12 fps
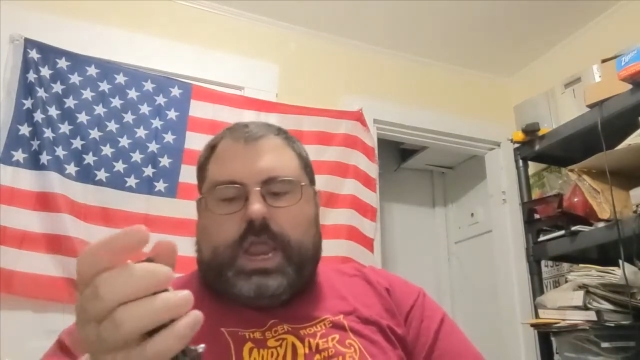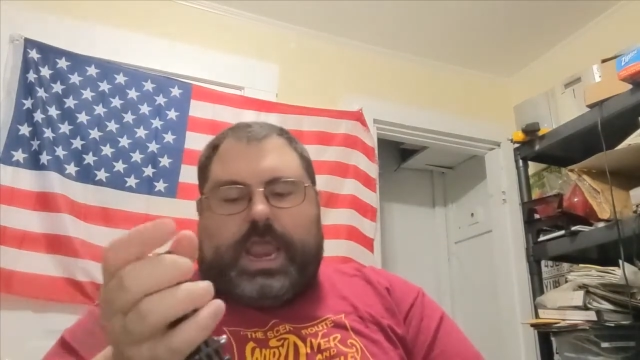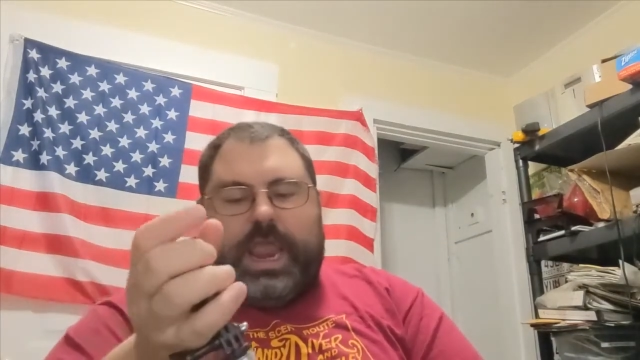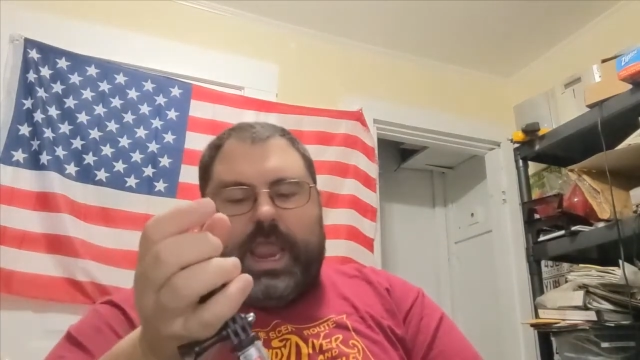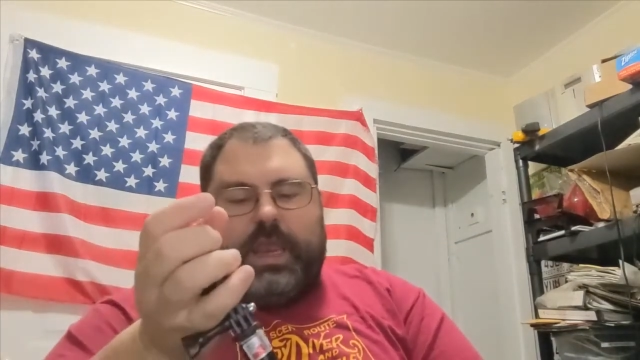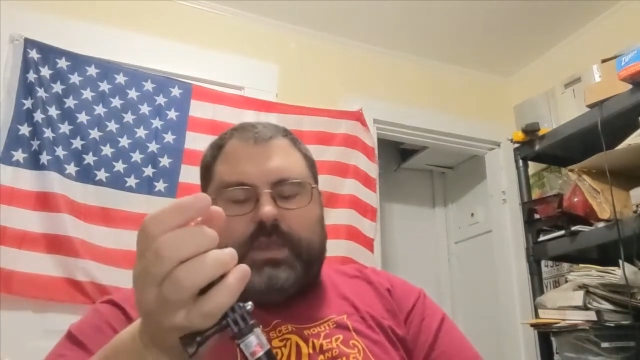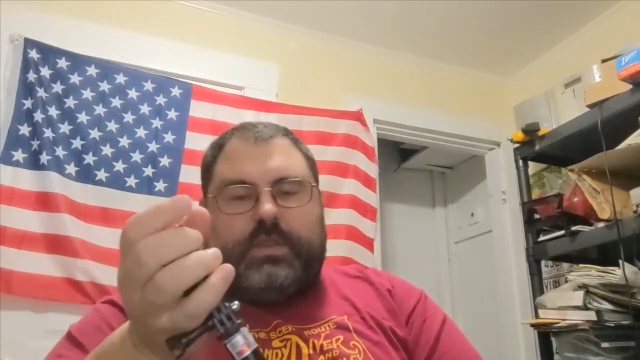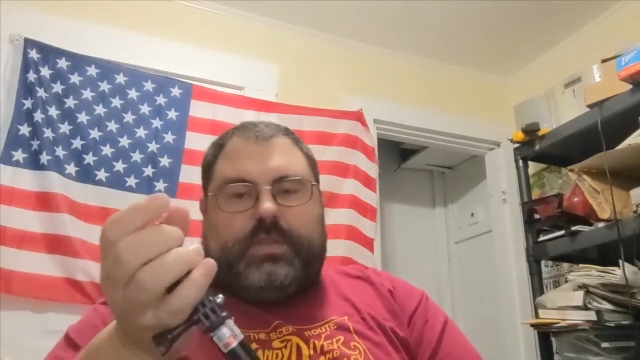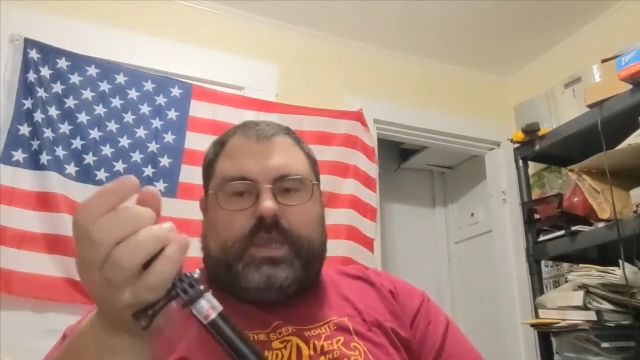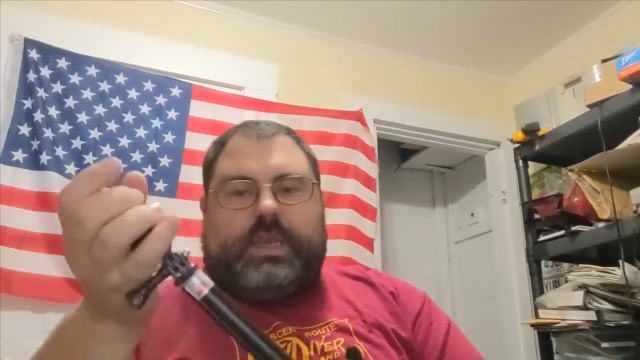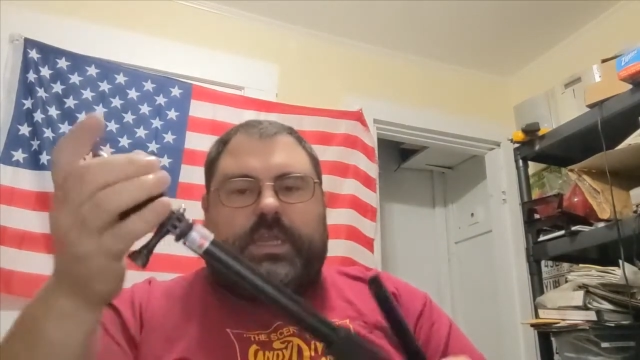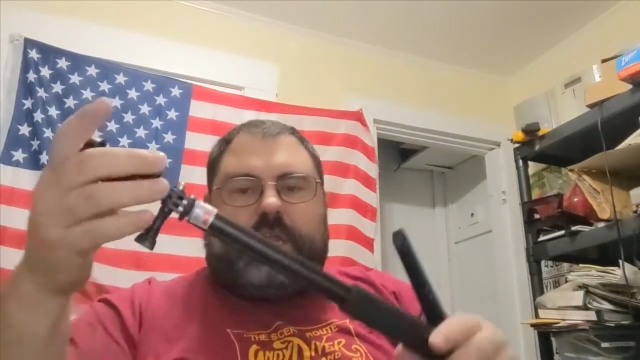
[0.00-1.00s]
and
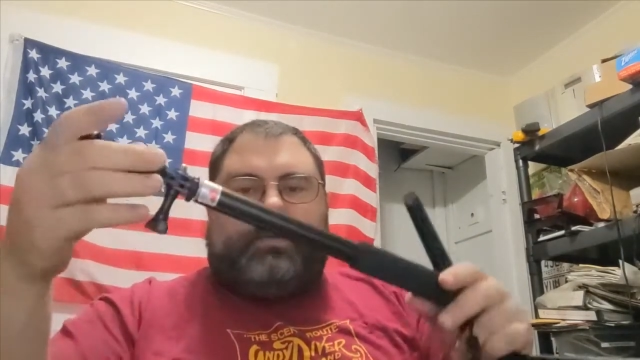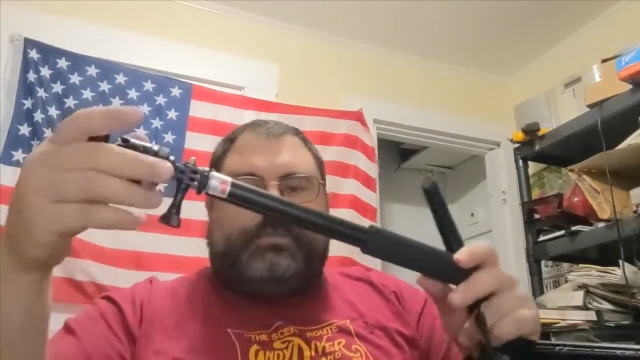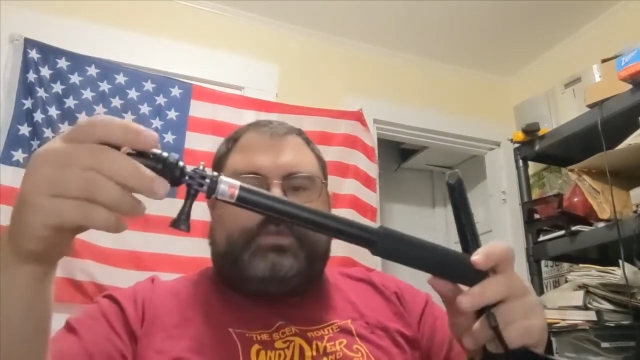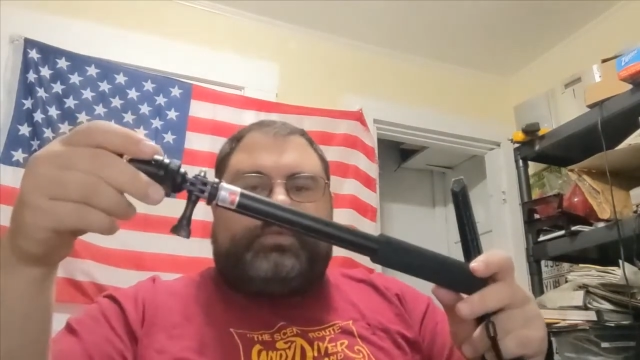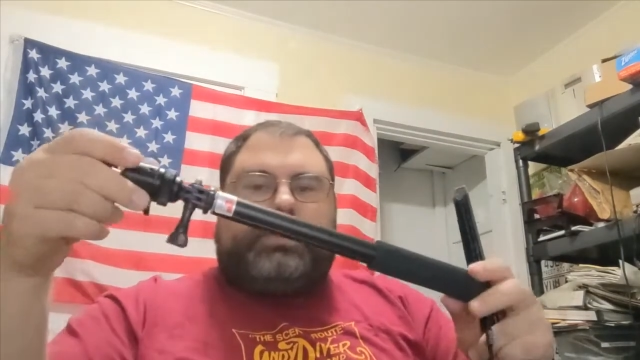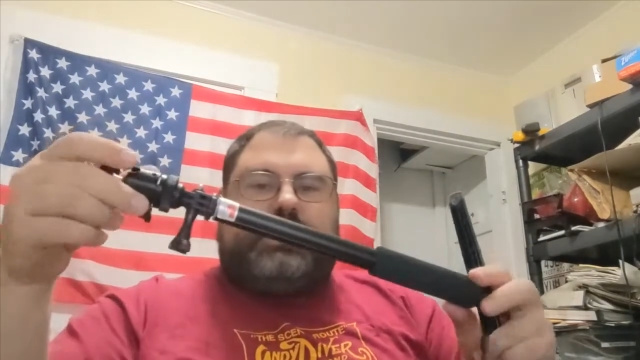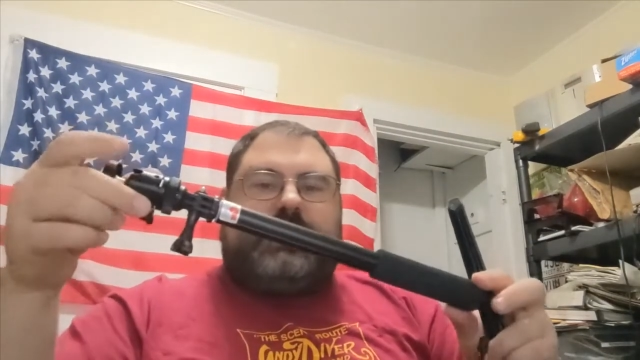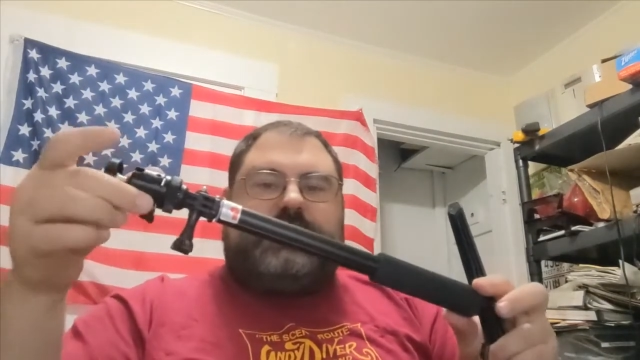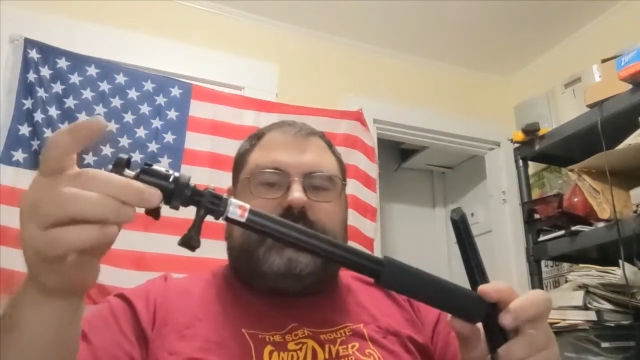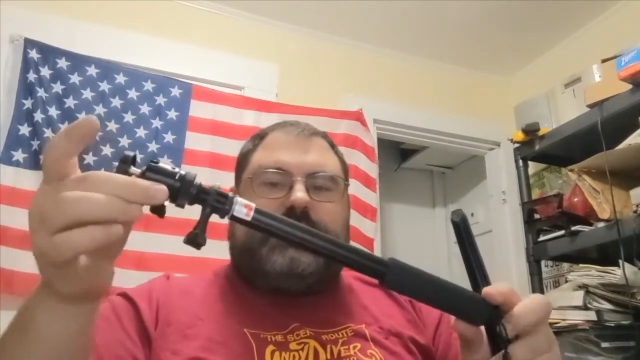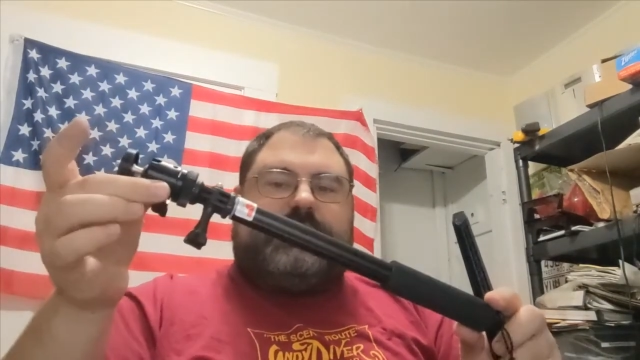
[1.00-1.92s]
then it comes with this